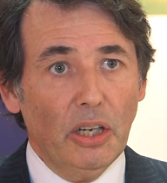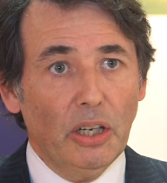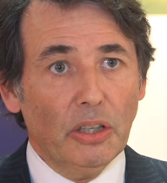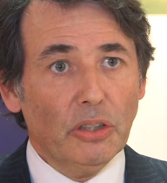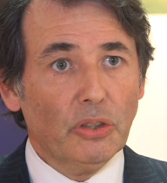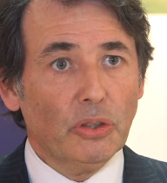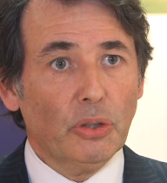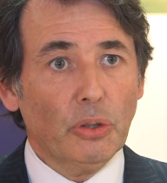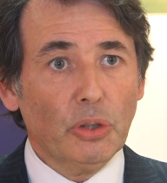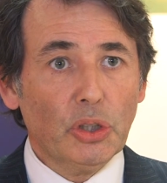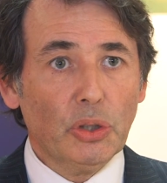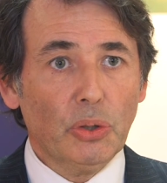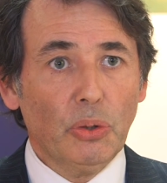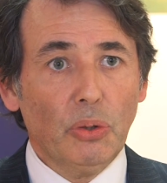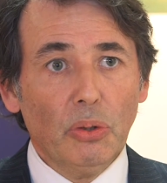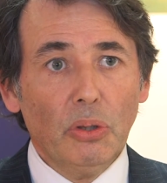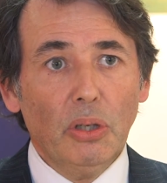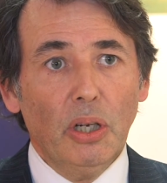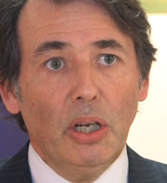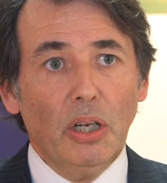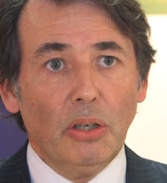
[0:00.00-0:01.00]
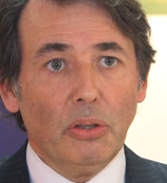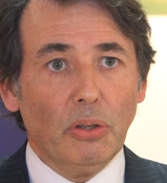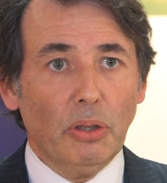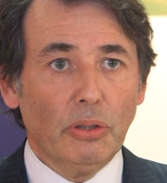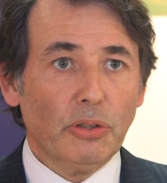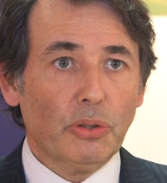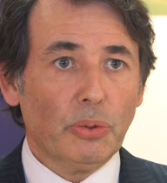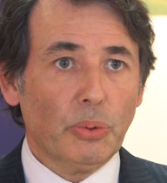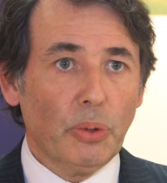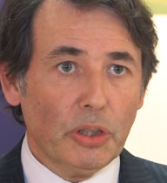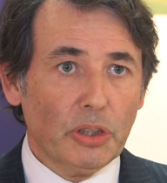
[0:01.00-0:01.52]
social,
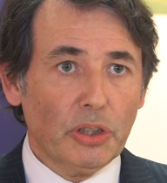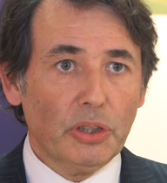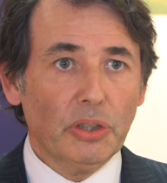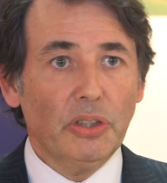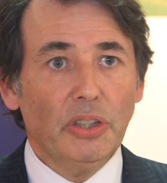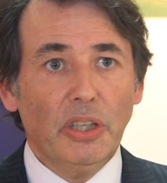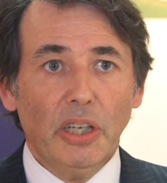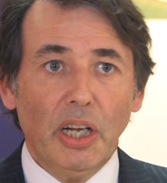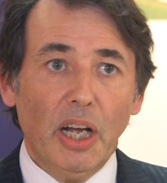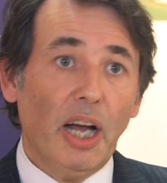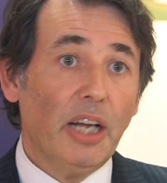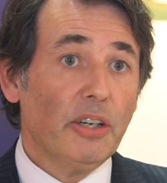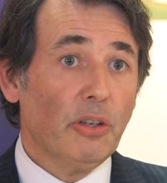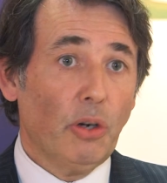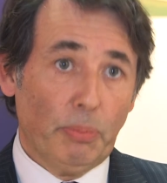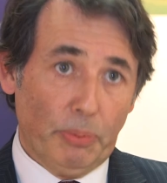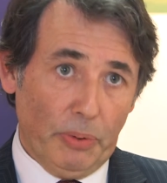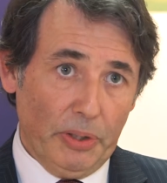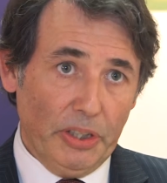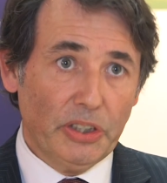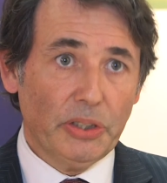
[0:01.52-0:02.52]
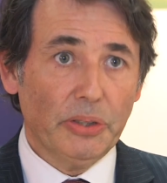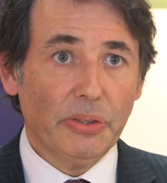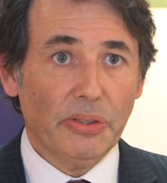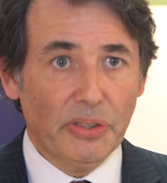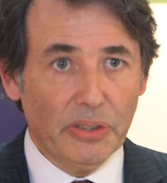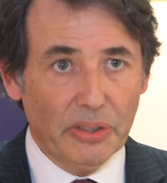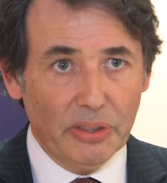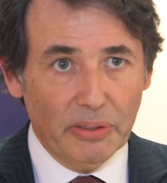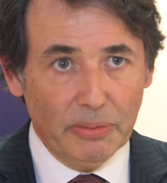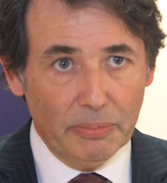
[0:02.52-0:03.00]
construction and operations.